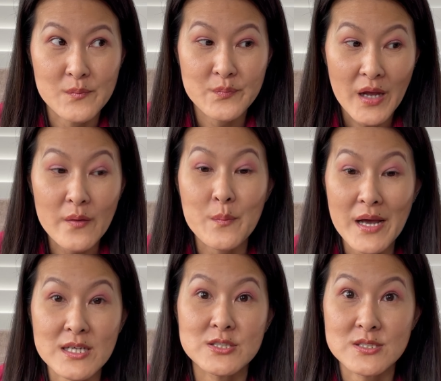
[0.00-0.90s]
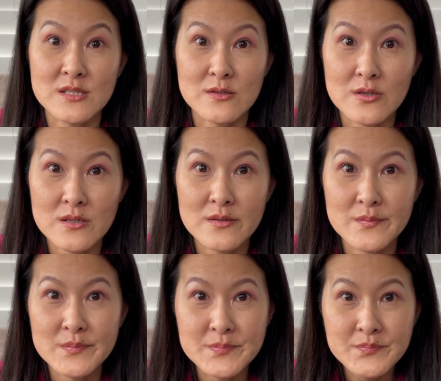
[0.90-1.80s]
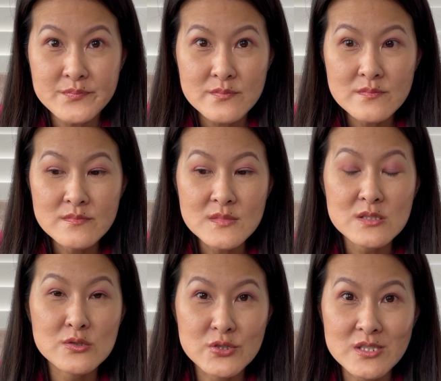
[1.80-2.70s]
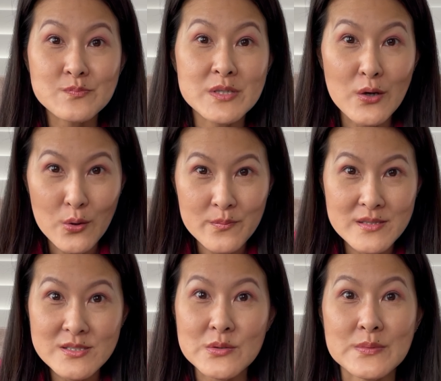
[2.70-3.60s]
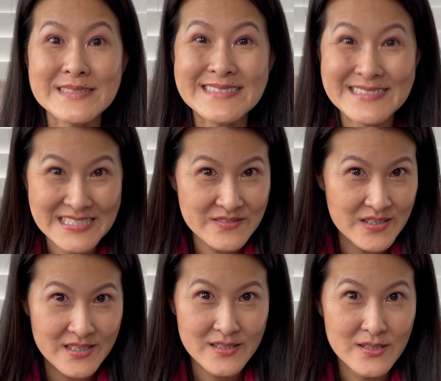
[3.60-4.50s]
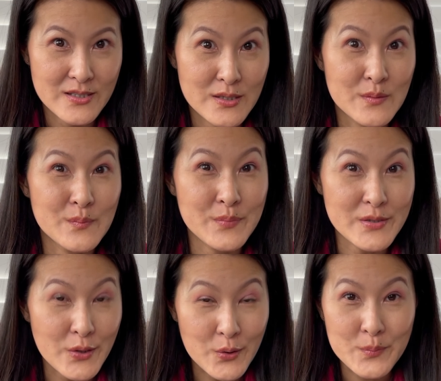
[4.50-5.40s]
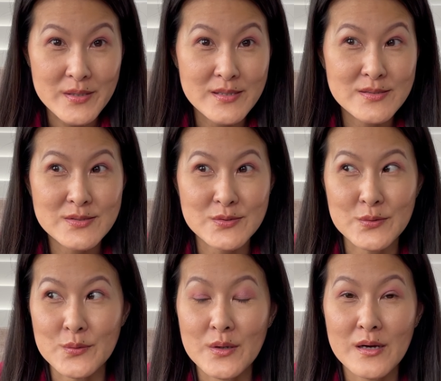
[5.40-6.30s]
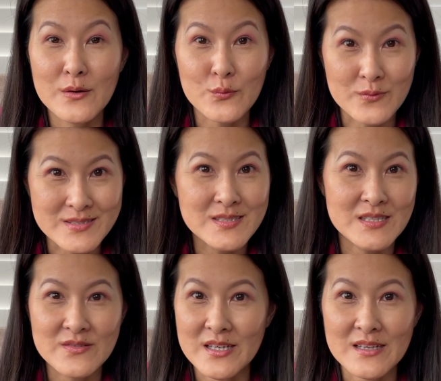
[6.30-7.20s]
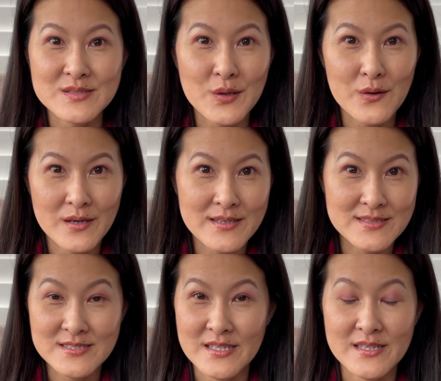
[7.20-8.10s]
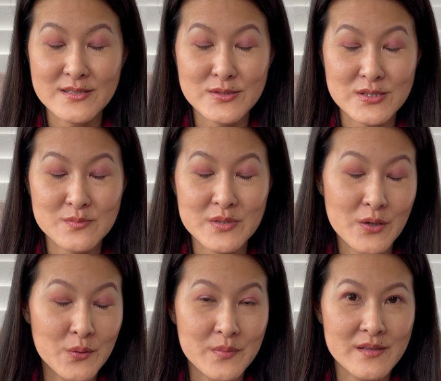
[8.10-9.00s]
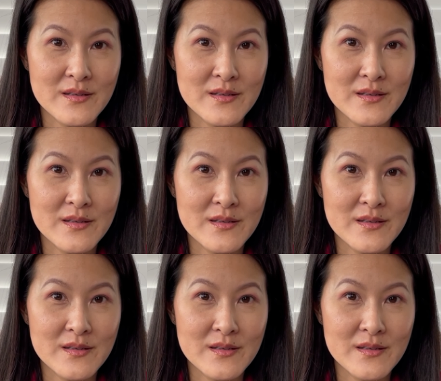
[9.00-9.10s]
how the package is going to look. Just be open to receiving. Be open to receiving. That's all I can say is just be open.